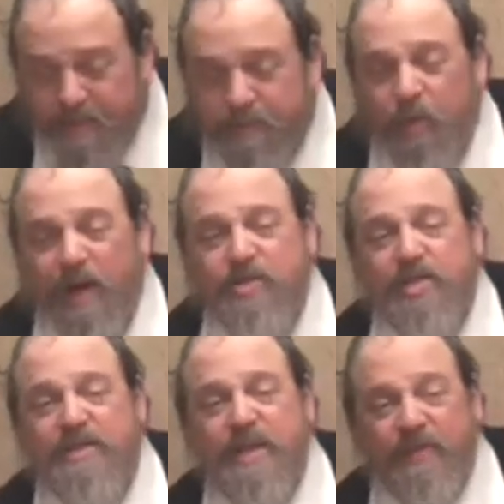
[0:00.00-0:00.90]
But
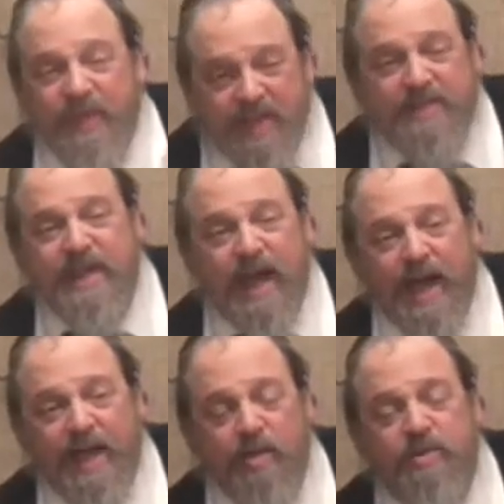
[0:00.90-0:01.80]
Rashi said this
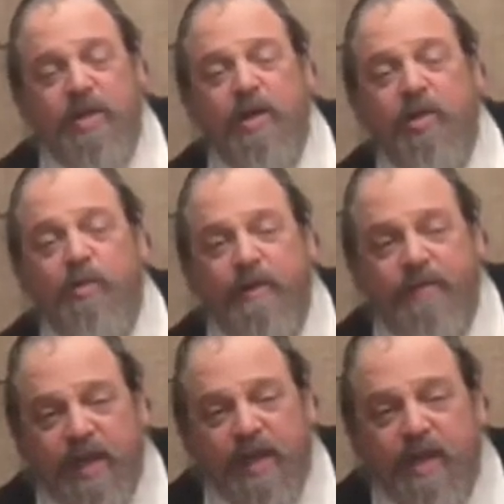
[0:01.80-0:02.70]
guy who's going to learn
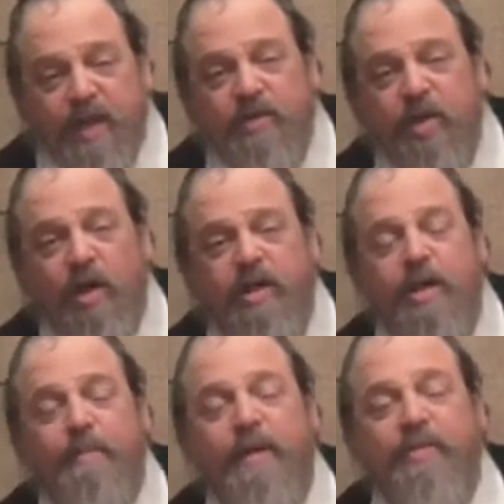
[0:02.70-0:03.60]
Rav Hillel talking
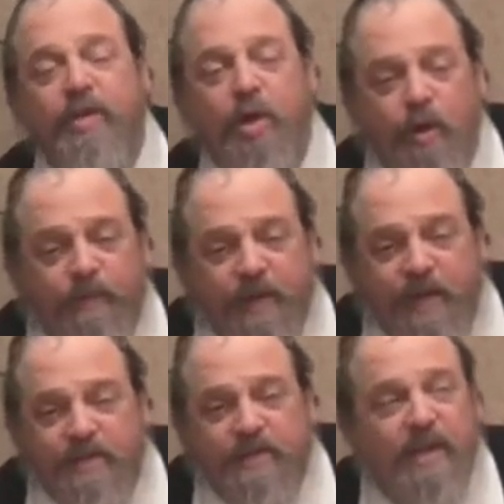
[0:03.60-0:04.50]
about the
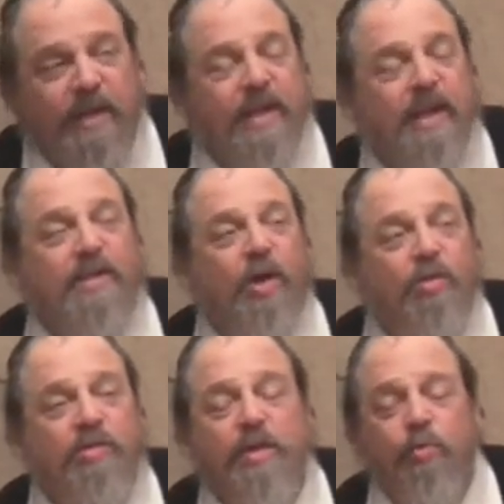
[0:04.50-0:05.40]
kofetz, it
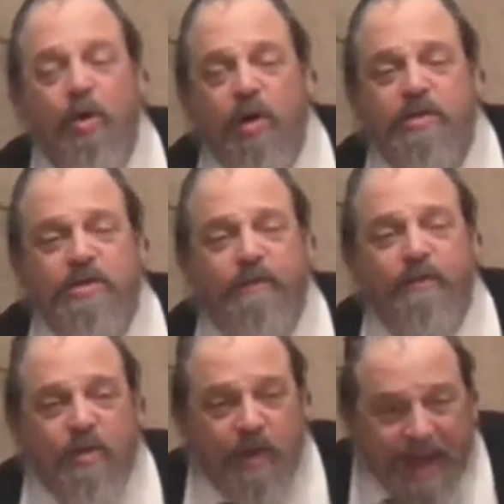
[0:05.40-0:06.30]
only works if
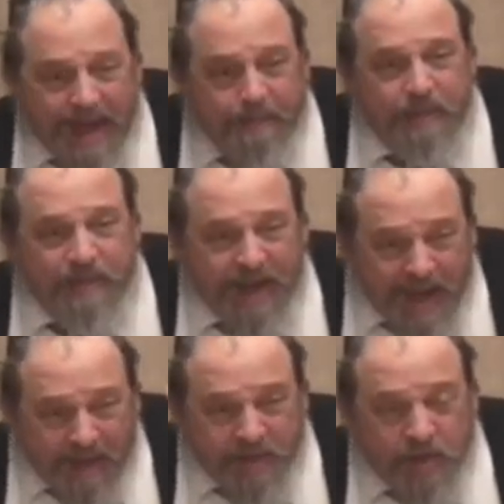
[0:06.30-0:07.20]
you happen to
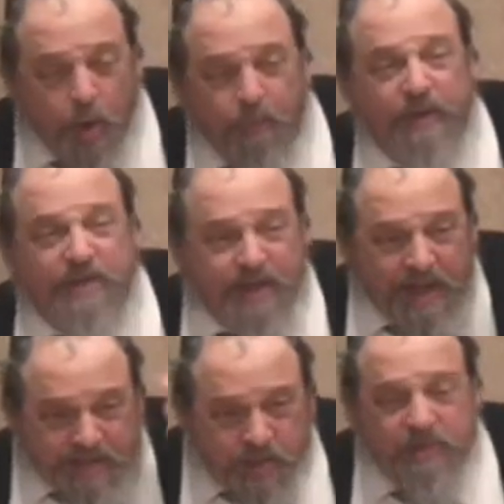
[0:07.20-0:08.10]
have a kofetz that
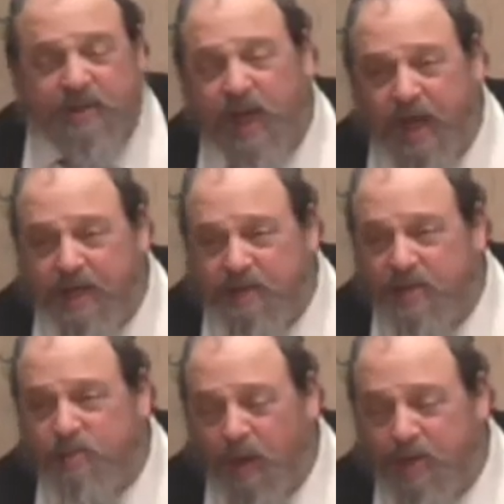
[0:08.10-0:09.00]
has two sides.
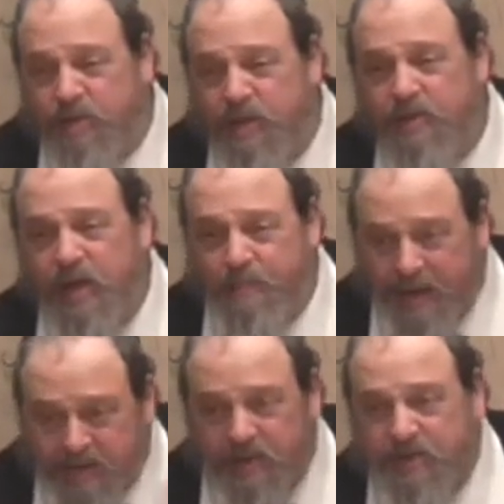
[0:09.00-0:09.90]
Because watch, he's going
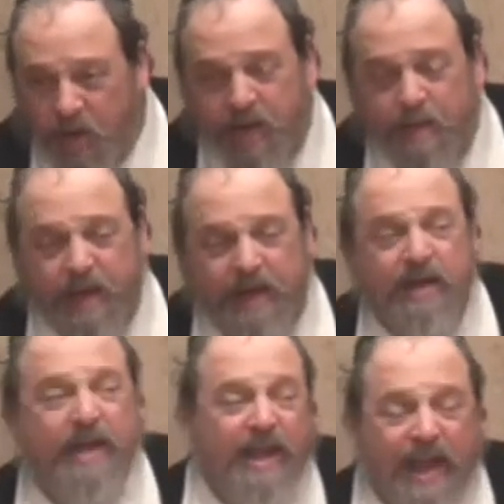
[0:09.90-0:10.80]
about to talk about
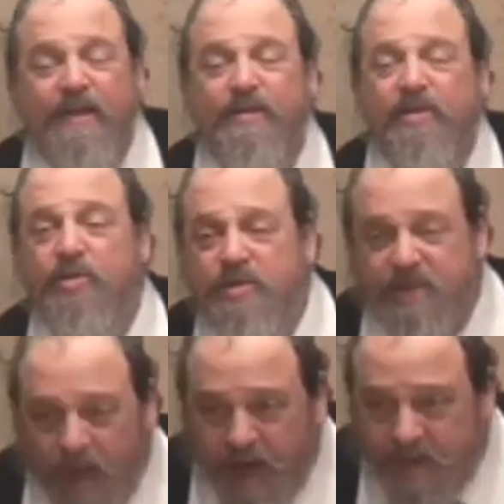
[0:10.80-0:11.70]
it having two
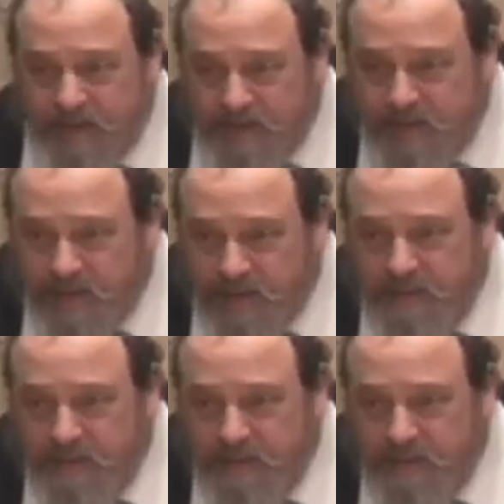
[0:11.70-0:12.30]
sides.